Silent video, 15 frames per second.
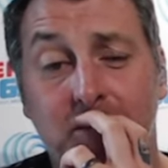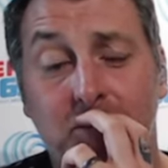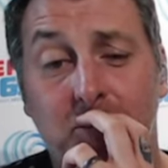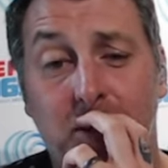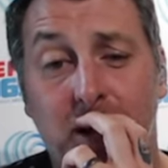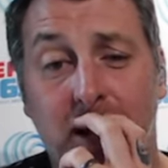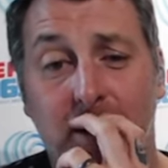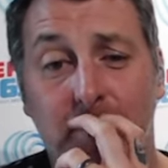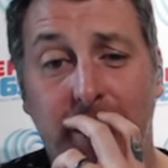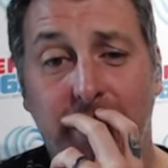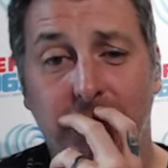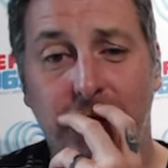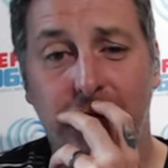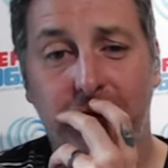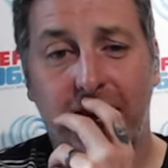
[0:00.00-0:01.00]
Well, I mean,
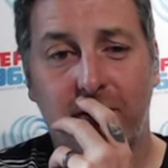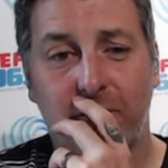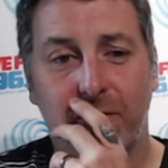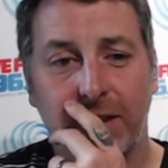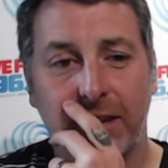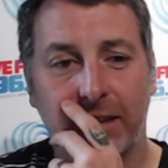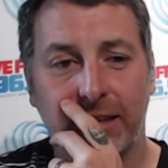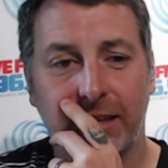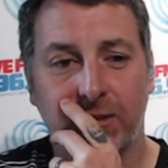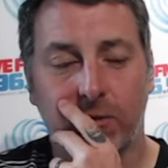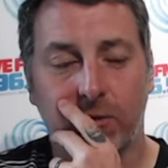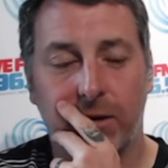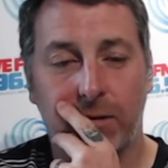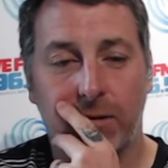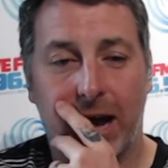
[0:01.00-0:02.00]
without revealing
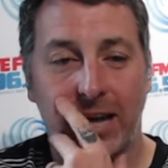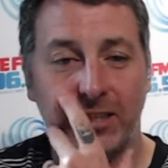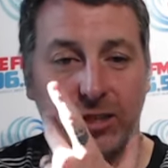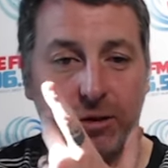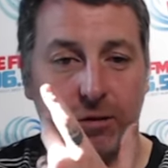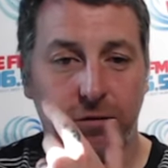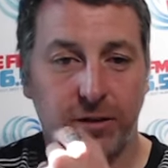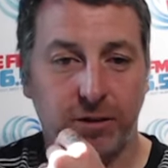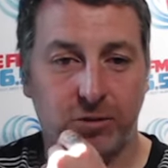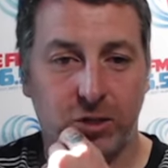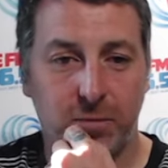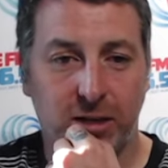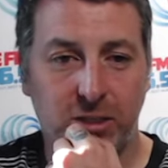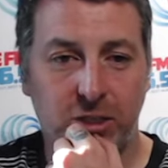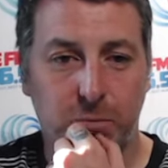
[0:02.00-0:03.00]
or asking to reveal too
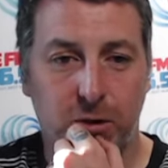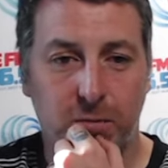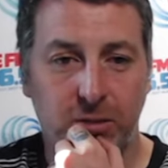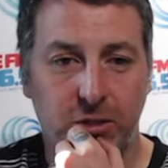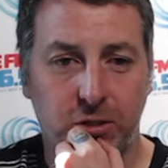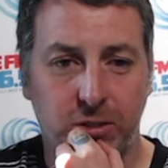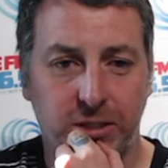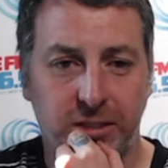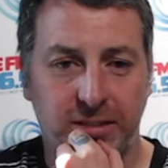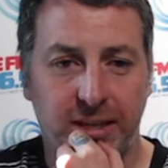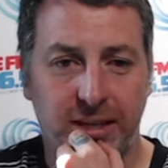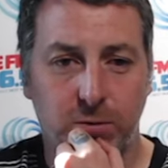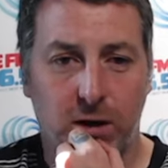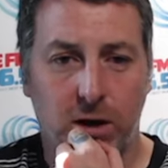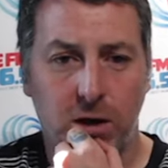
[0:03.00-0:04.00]
much, you probably should have just said
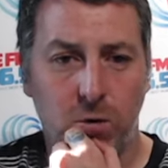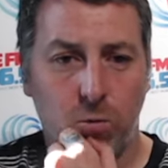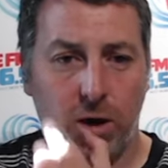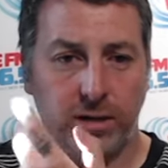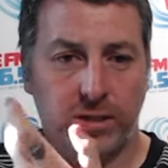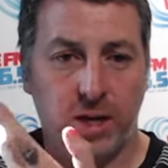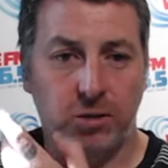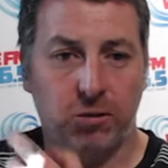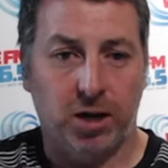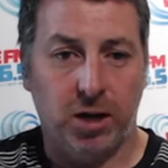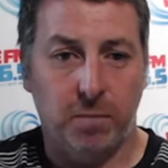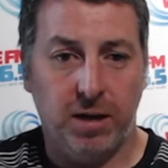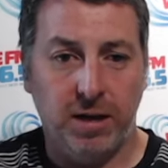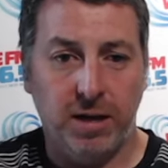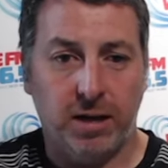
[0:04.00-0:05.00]
to her, what, don't look at
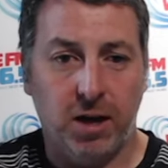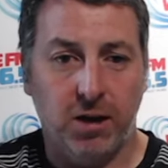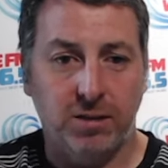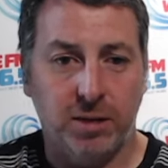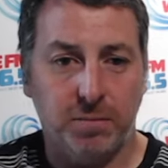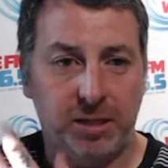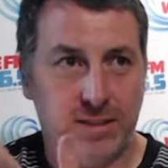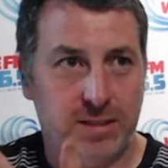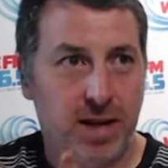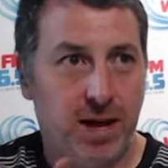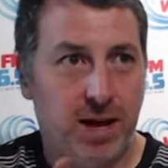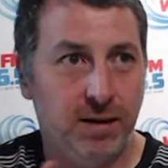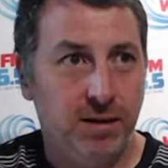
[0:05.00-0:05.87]
me, it goes up your son.